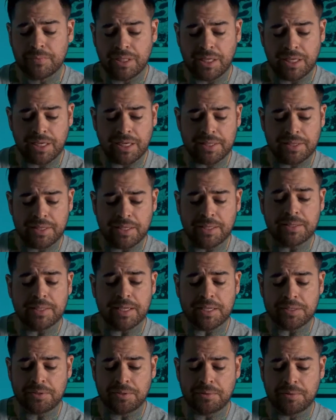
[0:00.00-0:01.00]
And I think
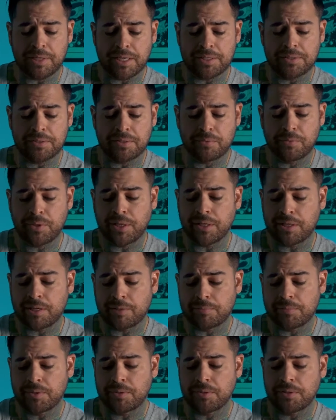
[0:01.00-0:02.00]
that's your answer when it
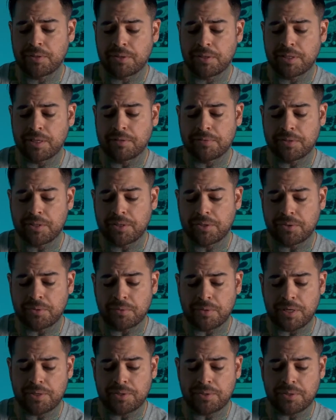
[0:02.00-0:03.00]
comes to the love
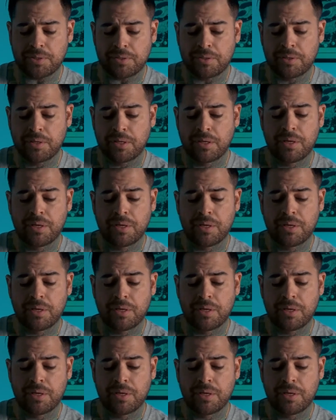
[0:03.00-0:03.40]
situation.